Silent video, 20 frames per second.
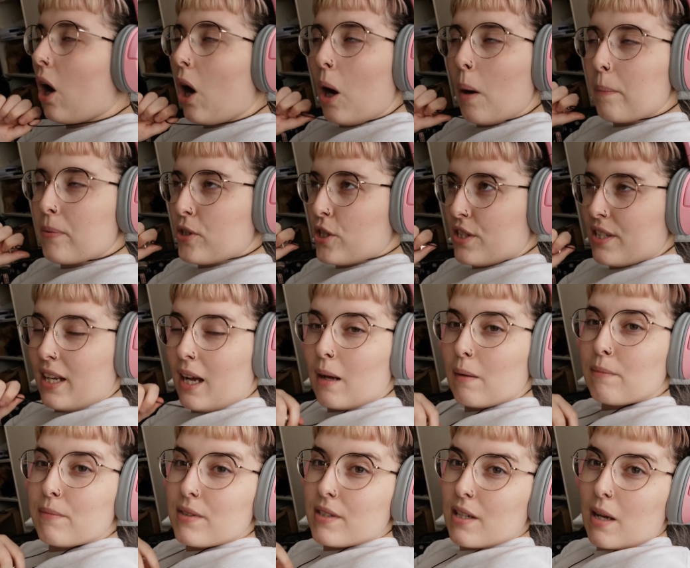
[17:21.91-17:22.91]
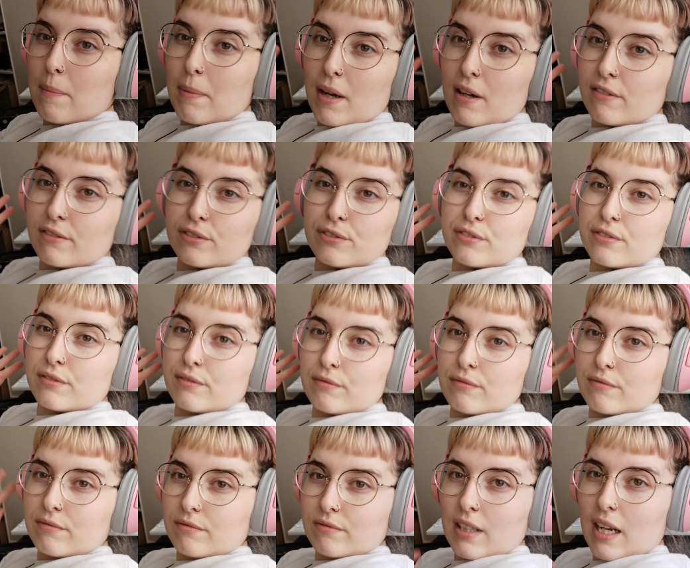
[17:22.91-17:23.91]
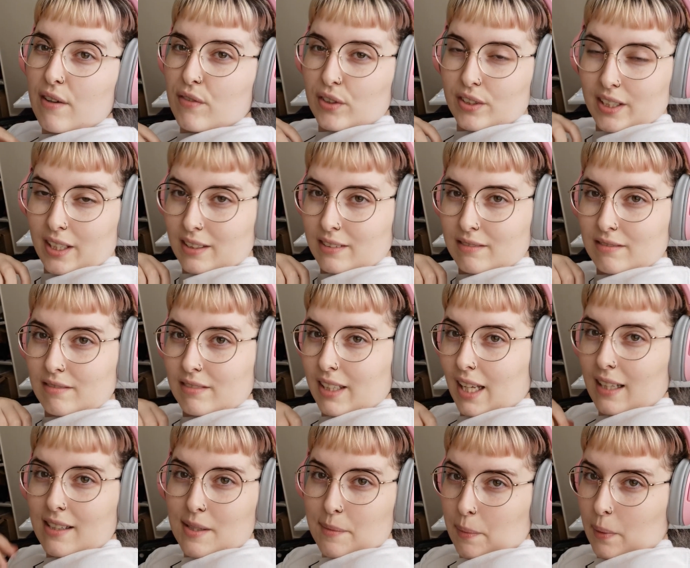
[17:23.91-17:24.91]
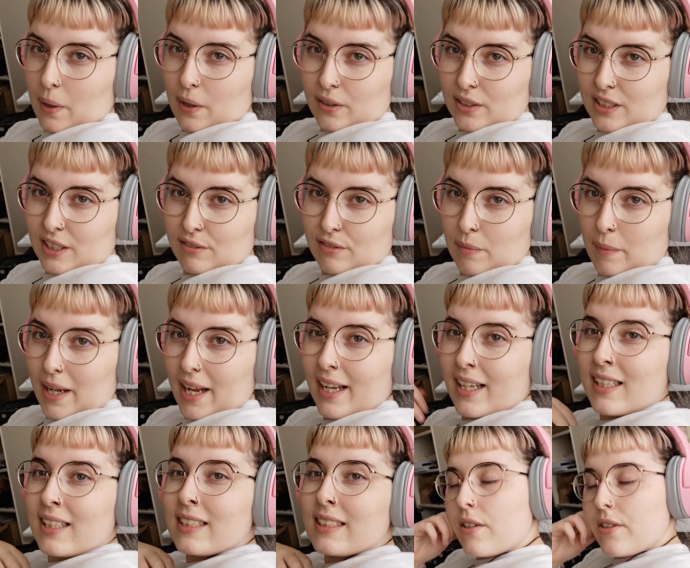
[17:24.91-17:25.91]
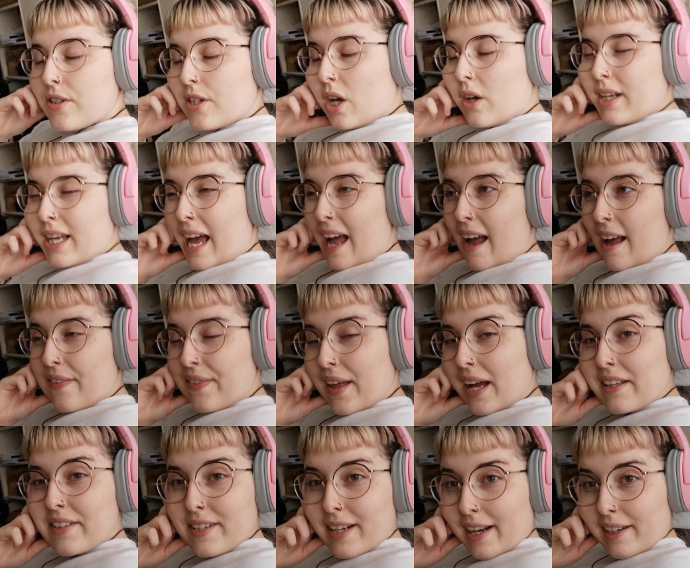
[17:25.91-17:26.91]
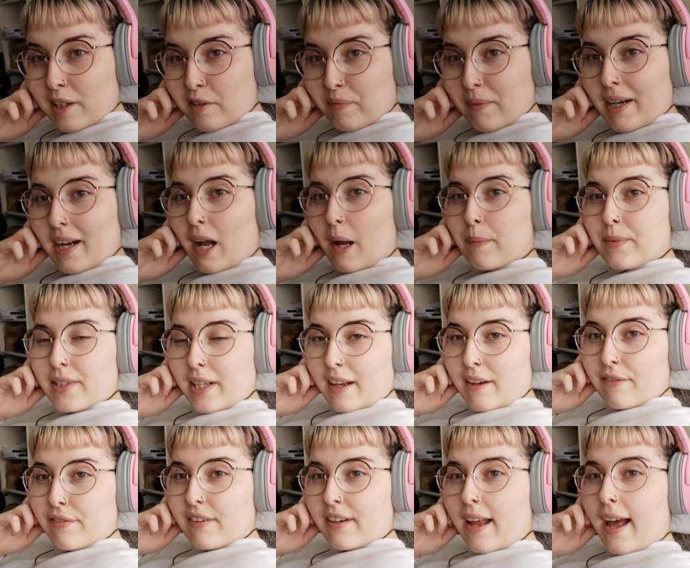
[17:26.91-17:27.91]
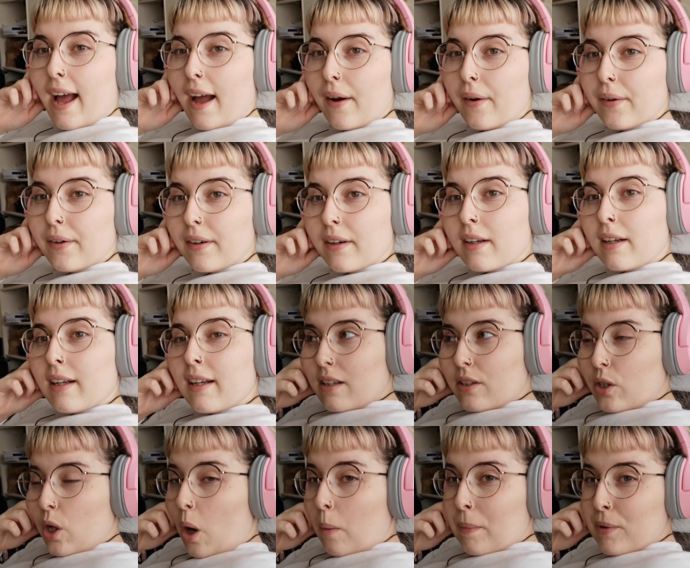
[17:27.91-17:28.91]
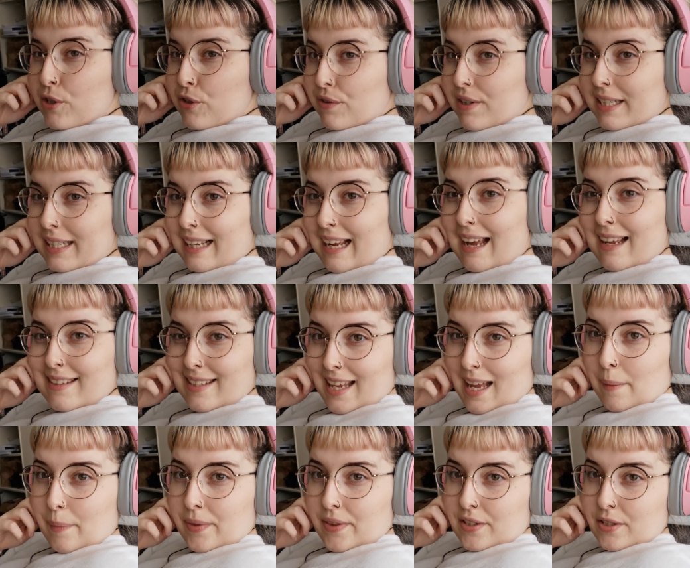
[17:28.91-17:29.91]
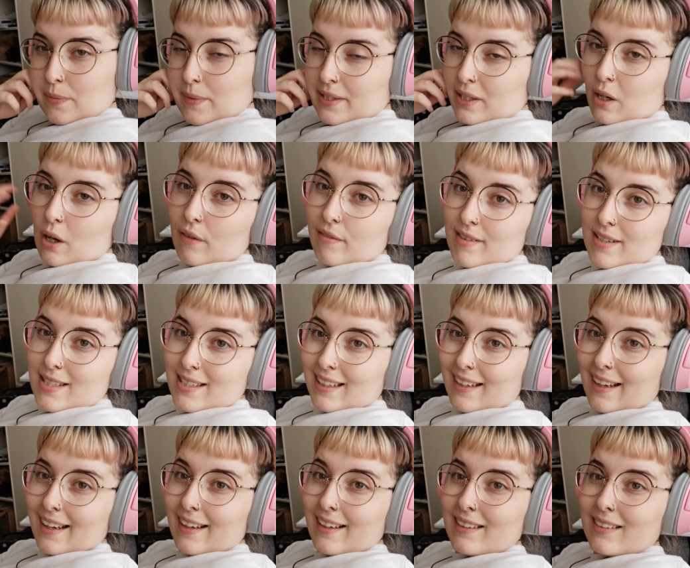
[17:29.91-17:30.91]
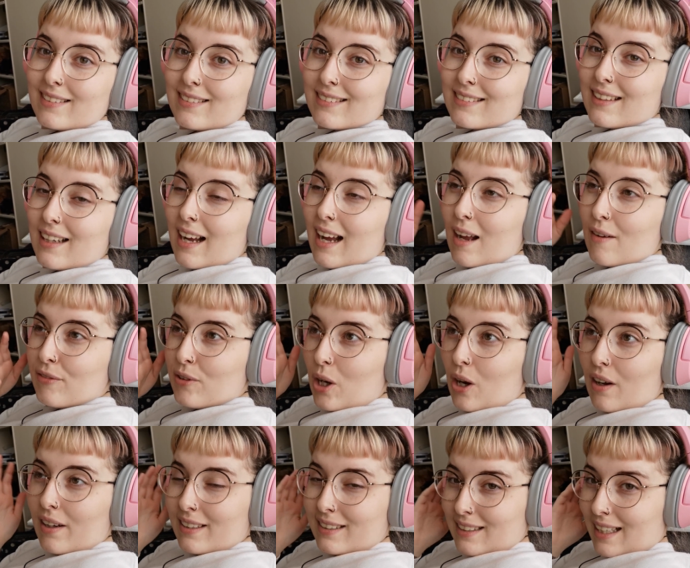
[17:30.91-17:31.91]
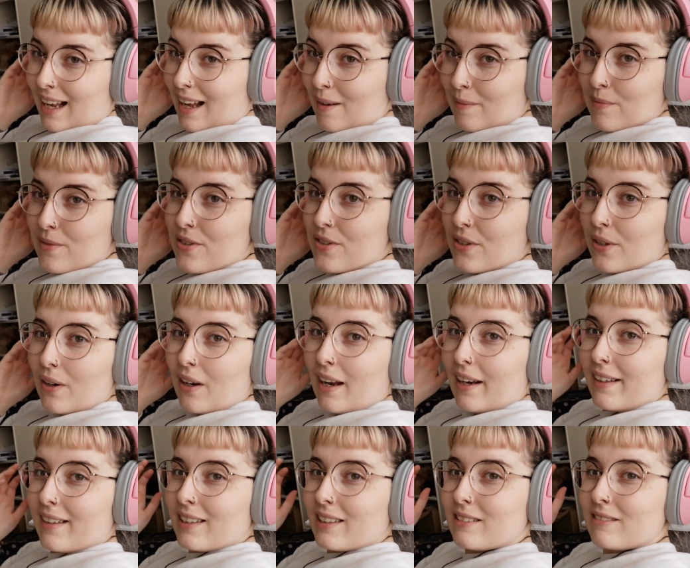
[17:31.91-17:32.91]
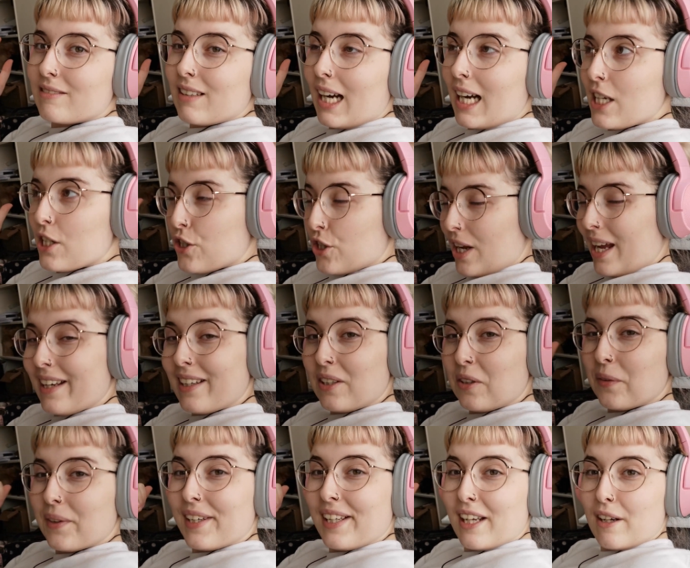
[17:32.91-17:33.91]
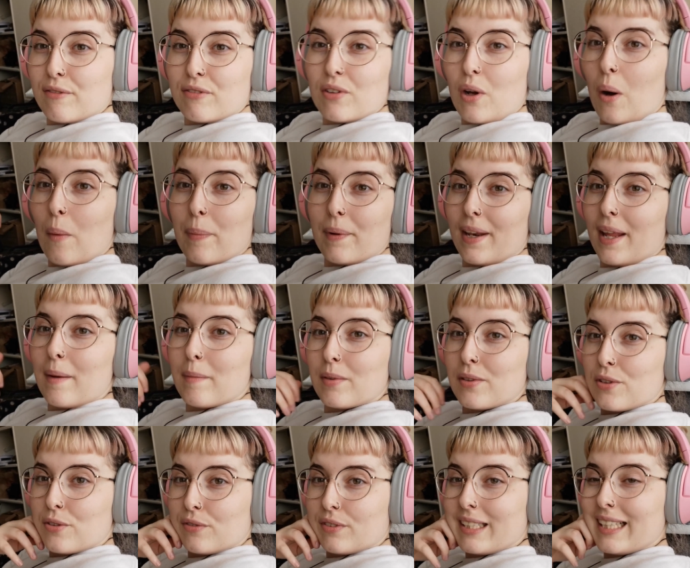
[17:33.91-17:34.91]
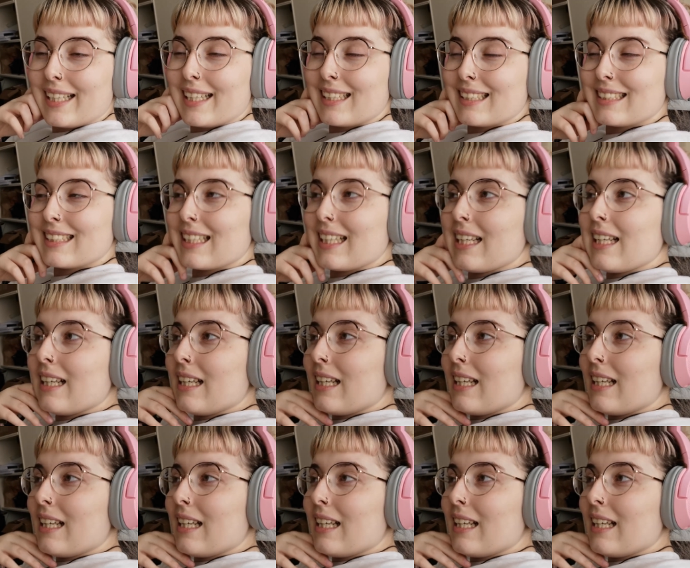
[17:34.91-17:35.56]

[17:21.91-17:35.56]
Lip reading: Hob just comes above everything. That's a priority for me. So yeah, that's kind of my update for now. Not much reading has happened this week, obviously. I've got exams, so I genuinely have not been able to read,